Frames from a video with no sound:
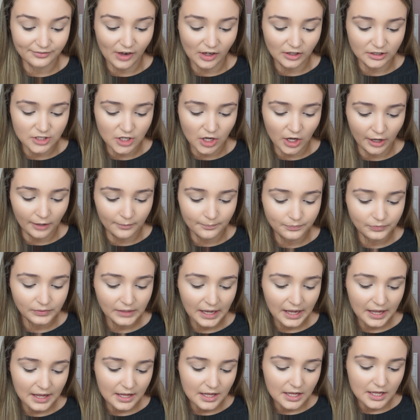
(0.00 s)
all time.
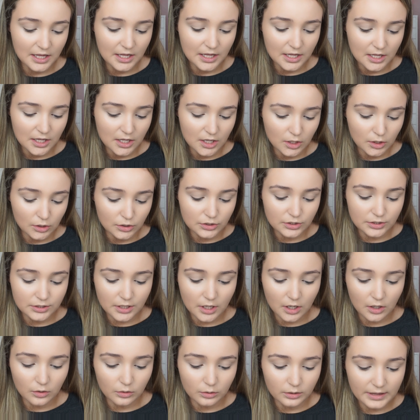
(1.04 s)

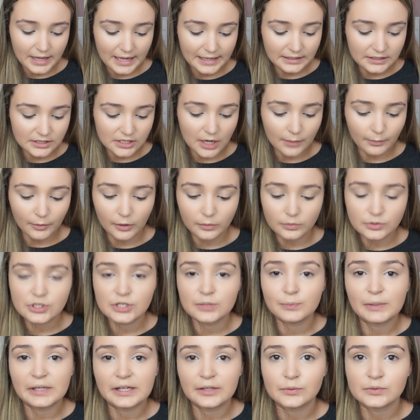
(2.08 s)
So next I'm going
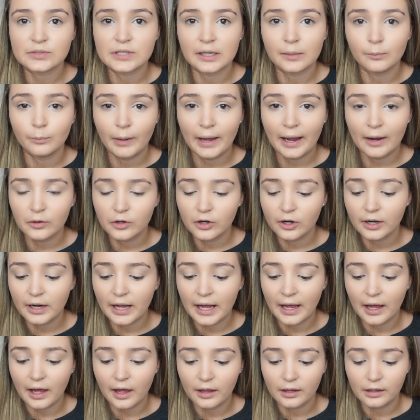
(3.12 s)
to be using powder,
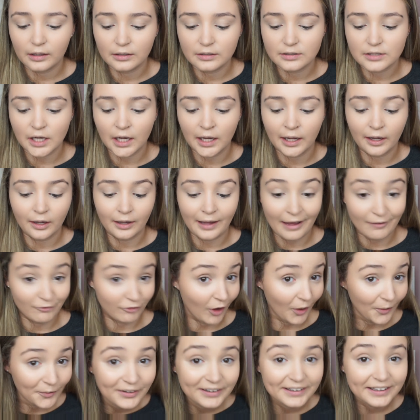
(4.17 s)
and I have
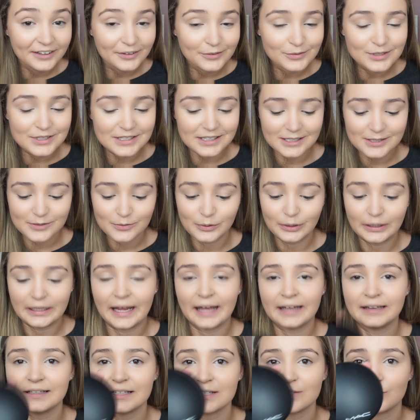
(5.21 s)
already used this one,
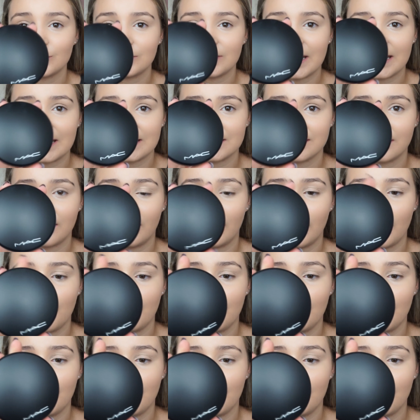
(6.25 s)
and this one is the